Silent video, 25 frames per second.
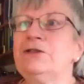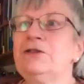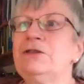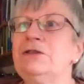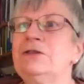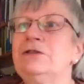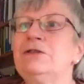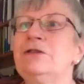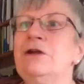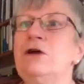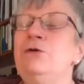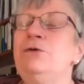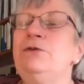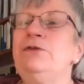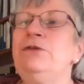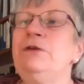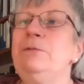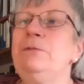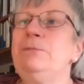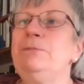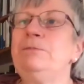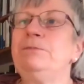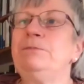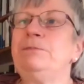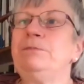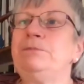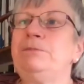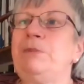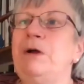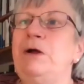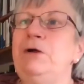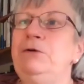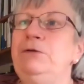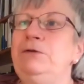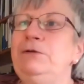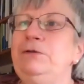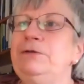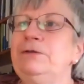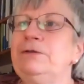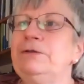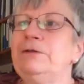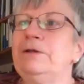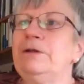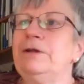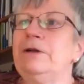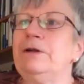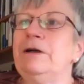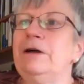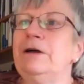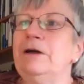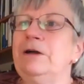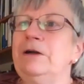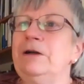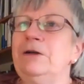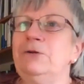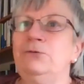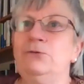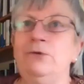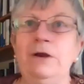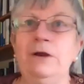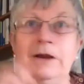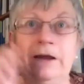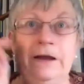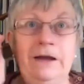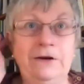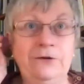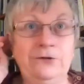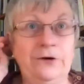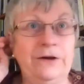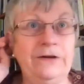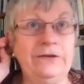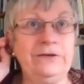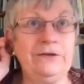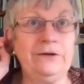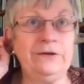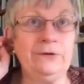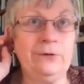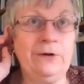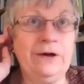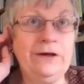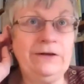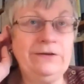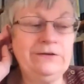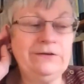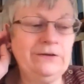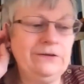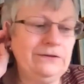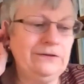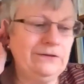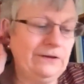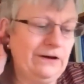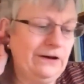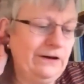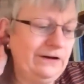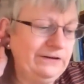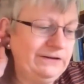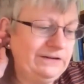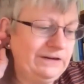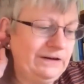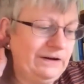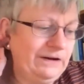those are both really interesting questions, and I